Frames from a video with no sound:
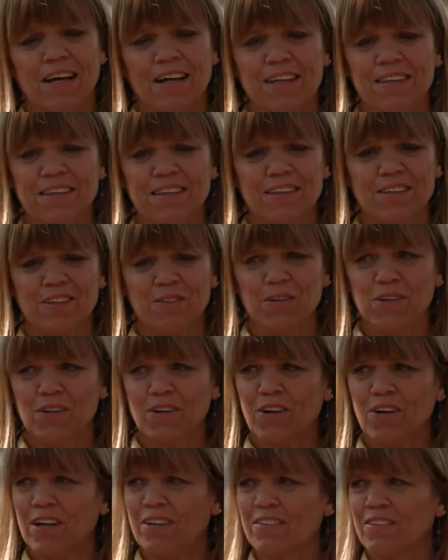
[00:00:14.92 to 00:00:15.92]
I have some
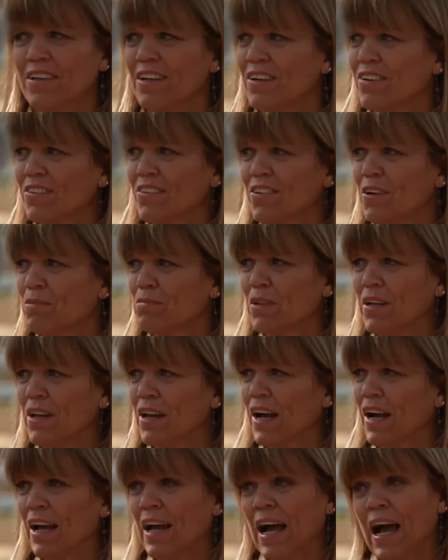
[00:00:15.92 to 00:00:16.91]
sensational news for
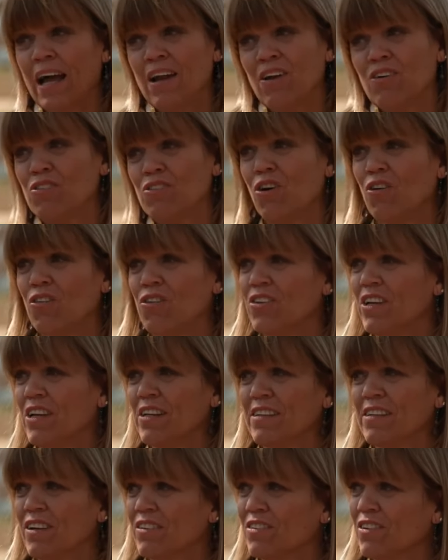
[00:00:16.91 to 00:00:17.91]
you.
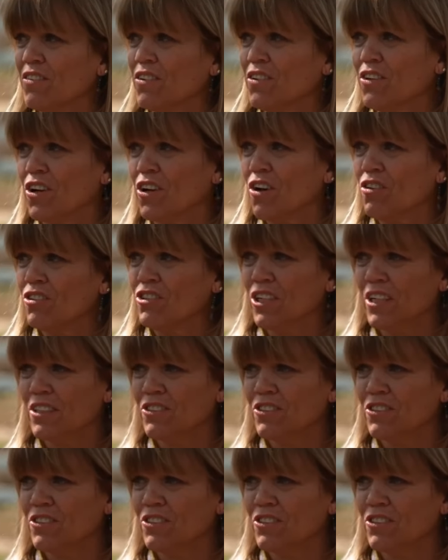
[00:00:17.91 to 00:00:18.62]
First, let's talk